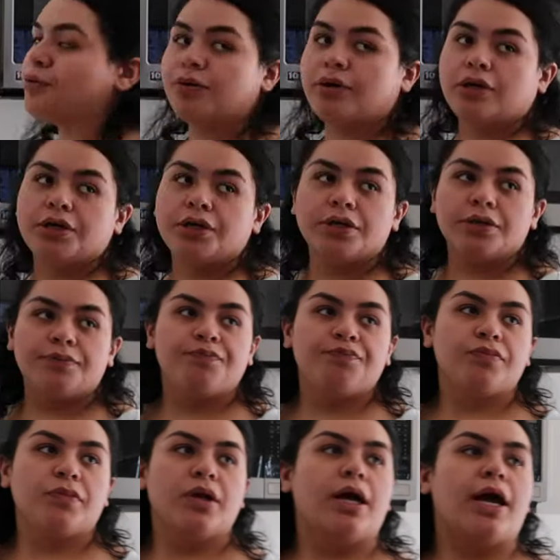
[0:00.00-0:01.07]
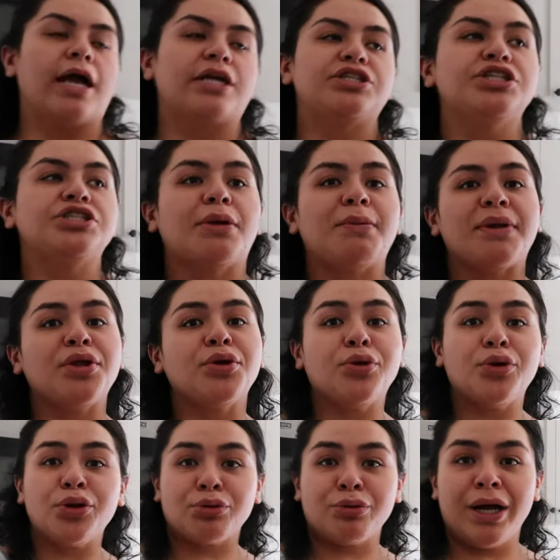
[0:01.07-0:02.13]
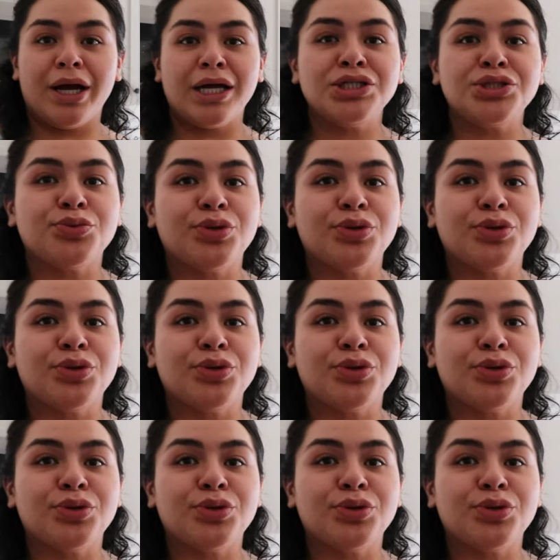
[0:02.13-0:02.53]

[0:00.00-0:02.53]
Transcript: work, I actually stopped at the youth ranch,